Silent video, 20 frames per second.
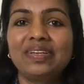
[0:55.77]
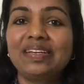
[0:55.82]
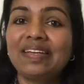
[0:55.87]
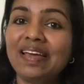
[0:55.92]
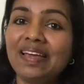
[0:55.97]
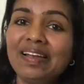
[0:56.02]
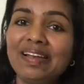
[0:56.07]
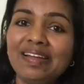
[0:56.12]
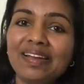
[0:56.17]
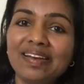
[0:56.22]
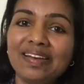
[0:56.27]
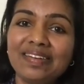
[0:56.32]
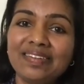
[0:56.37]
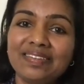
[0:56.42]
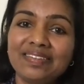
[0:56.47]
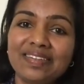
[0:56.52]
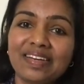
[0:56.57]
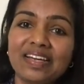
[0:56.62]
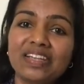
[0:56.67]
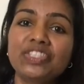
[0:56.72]
tailor
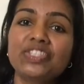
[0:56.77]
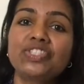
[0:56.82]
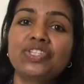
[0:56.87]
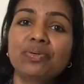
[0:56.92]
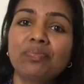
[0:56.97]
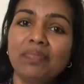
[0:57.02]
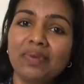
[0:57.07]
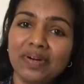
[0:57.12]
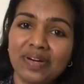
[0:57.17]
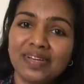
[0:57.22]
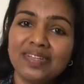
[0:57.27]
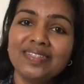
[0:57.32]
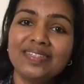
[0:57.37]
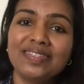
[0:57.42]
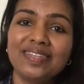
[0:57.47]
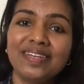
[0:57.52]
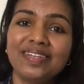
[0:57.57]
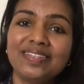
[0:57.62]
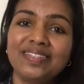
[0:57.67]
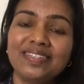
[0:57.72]
it,
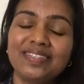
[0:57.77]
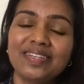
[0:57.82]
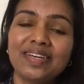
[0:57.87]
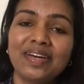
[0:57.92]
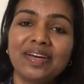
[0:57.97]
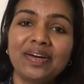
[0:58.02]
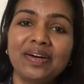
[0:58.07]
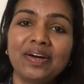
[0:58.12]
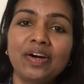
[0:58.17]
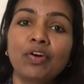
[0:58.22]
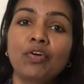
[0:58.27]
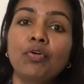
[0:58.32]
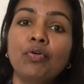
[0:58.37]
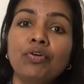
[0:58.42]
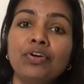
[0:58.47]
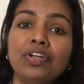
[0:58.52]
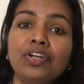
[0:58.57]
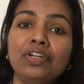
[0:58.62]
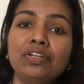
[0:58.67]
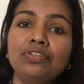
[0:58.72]
customize it
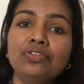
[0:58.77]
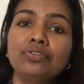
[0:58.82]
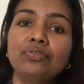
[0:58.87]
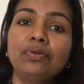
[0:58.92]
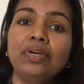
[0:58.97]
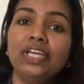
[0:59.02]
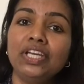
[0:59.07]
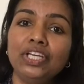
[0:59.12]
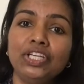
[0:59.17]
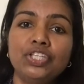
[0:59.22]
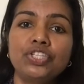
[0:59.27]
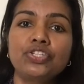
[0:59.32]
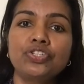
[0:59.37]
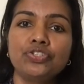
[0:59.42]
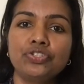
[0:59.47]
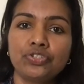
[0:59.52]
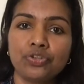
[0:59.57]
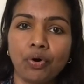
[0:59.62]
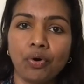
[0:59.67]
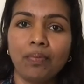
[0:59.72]
according to
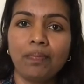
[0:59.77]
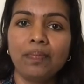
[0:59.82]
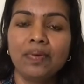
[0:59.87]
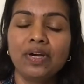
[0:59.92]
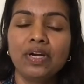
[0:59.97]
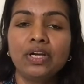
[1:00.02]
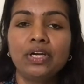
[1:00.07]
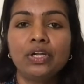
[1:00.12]
each job.